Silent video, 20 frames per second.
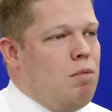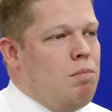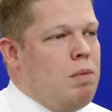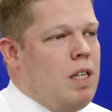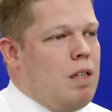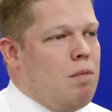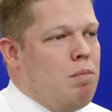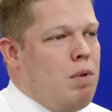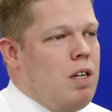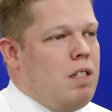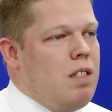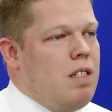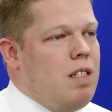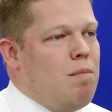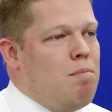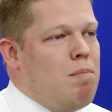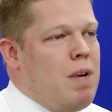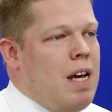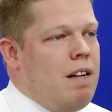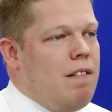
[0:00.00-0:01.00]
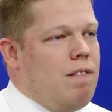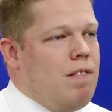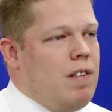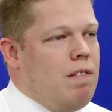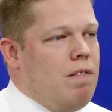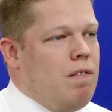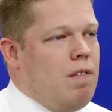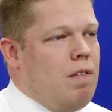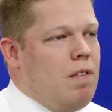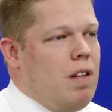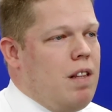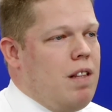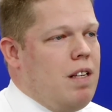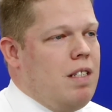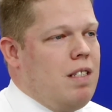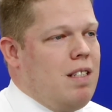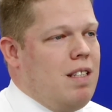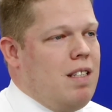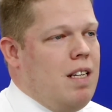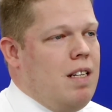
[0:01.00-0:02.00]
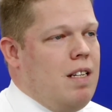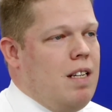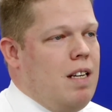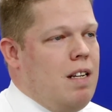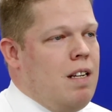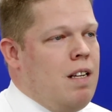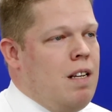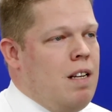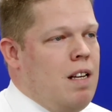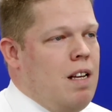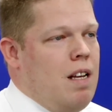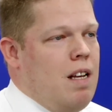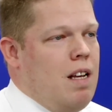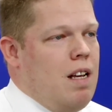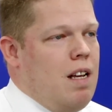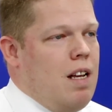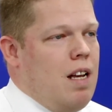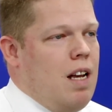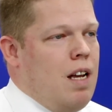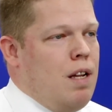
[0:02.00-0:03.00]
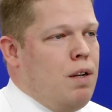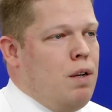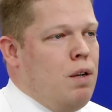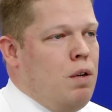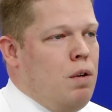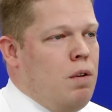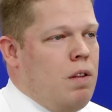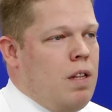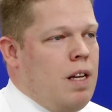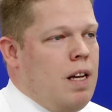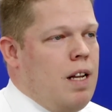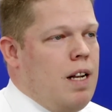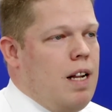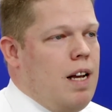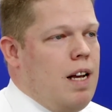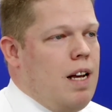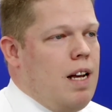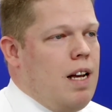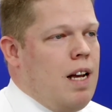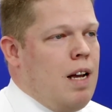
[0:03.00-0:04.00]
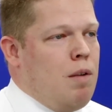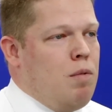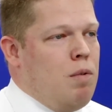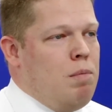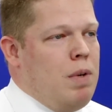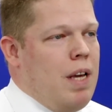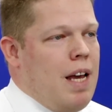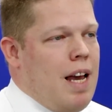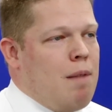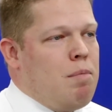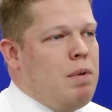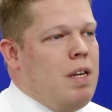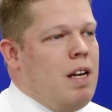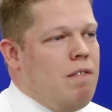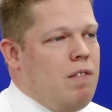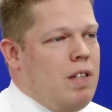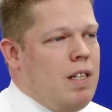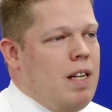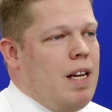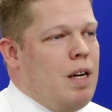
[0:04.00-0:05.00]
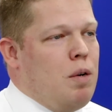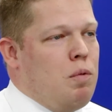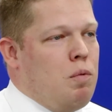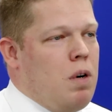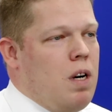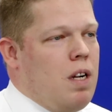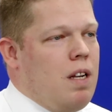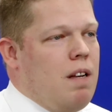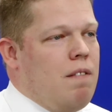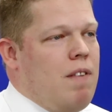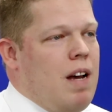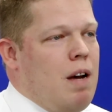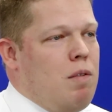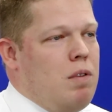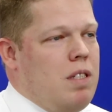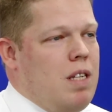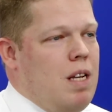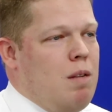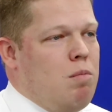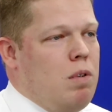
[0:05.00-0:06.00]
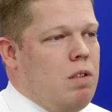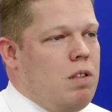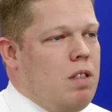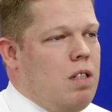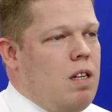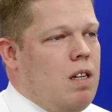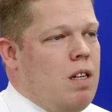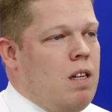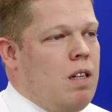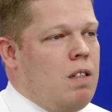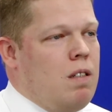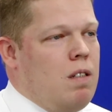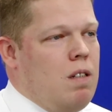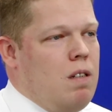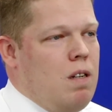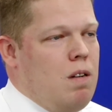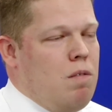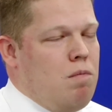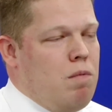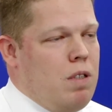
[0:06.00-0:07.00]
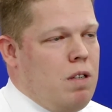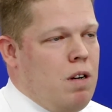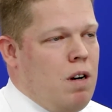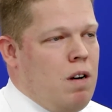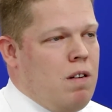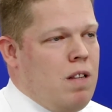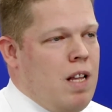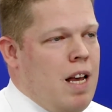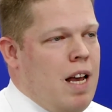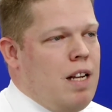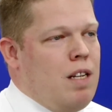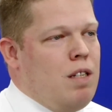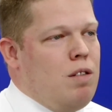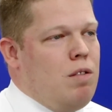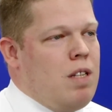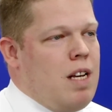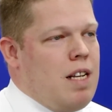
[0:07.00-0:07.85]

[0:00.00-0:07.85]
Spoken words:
being a person to benefit from the things that they did, I knew that I would be happy every day at work if I was able to return that and do